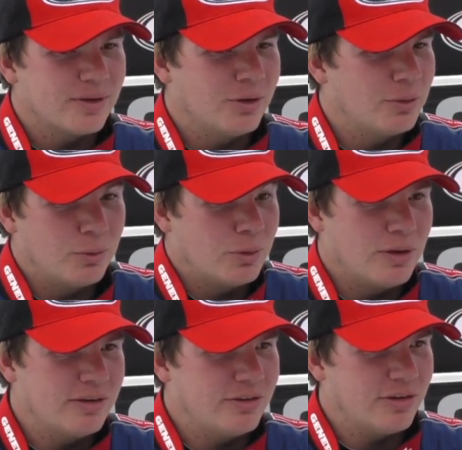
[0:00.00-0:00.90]
you know, we, we,
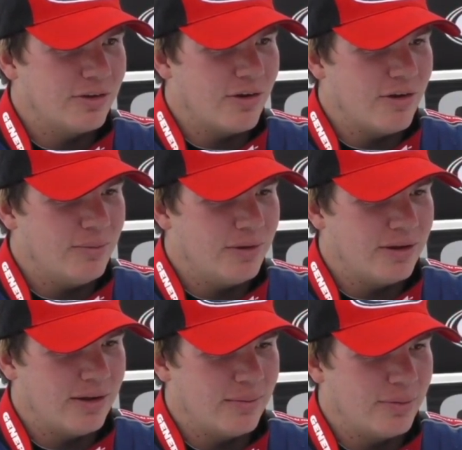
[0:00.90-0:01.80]
race each other hard,
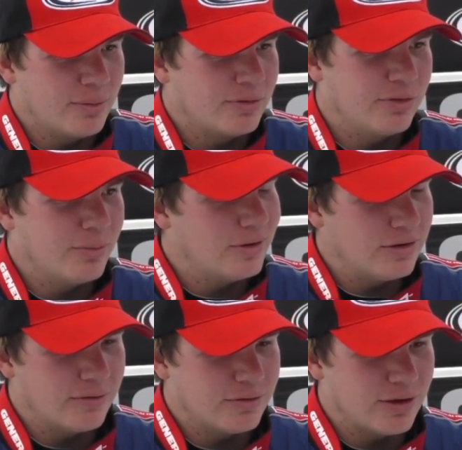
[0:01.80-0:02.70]
but uh, but we're still
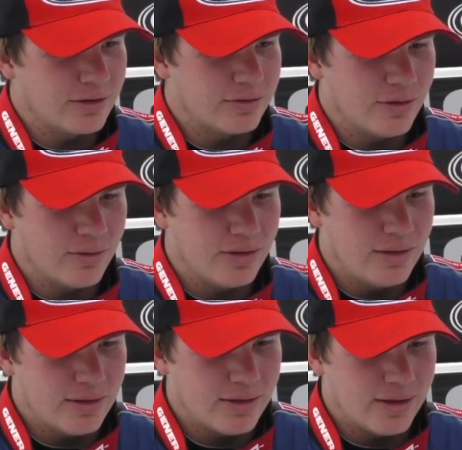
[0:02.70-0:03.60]
buddies off the track. So
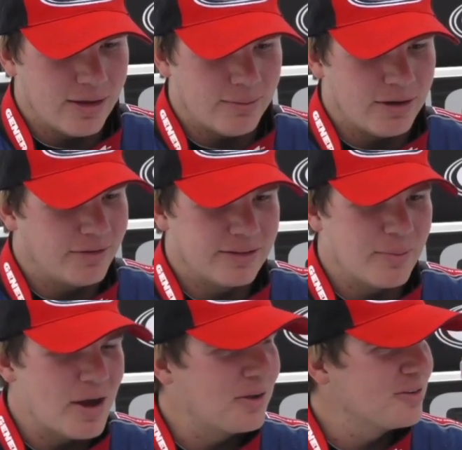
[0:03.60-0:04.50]
um, I don't think
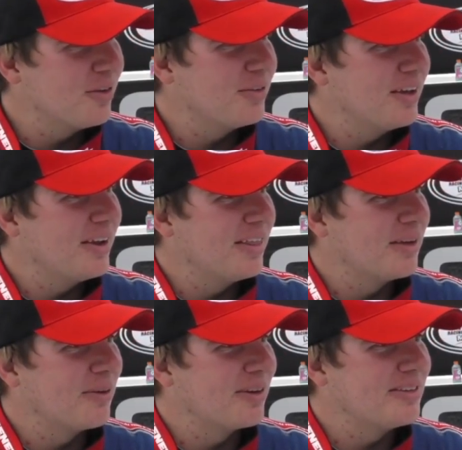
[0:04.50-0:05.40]
that battle's over yet. I
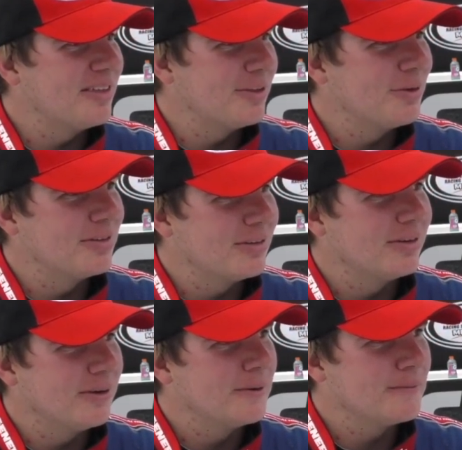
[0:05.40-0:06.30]
think we're going to see that the rest of
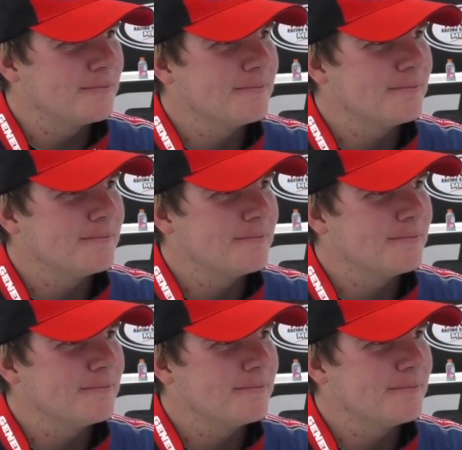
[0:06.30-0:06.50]
the year.